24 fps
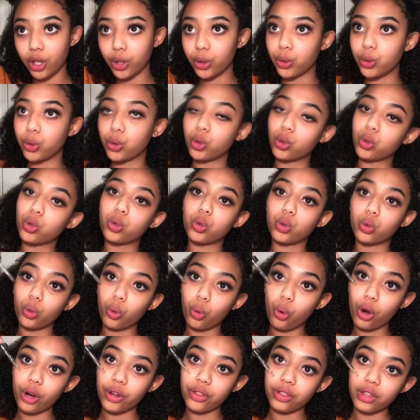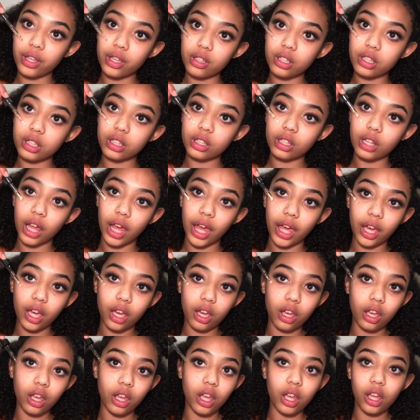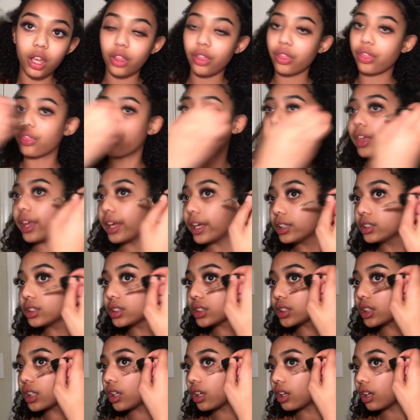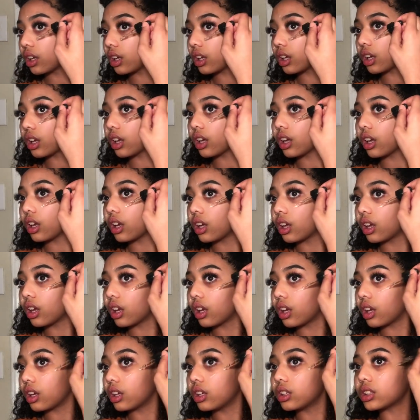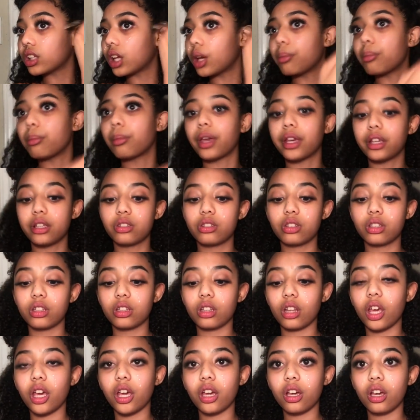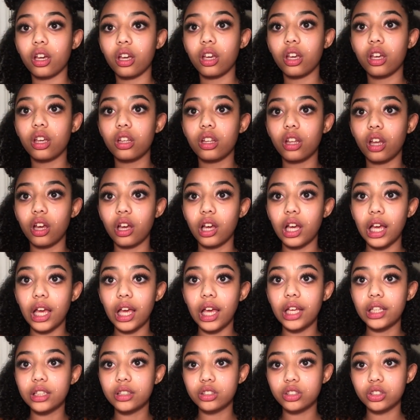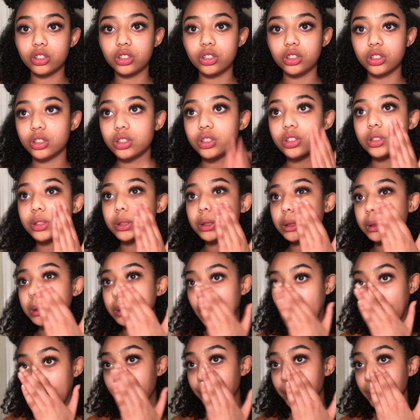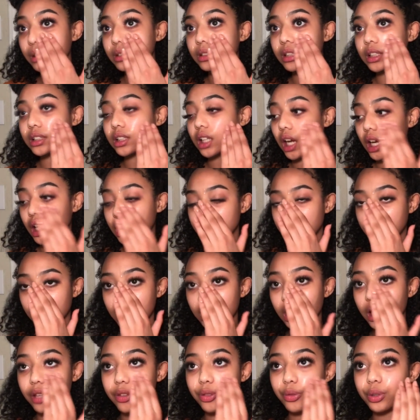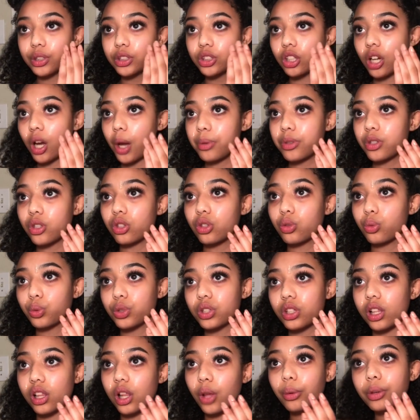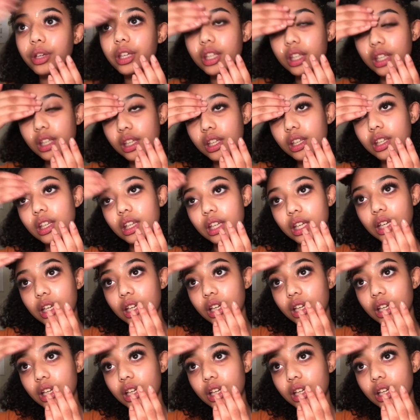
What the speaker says: adore this. Like, this is amazing. Like, it really does hydrate. Like, 3 drops was low-key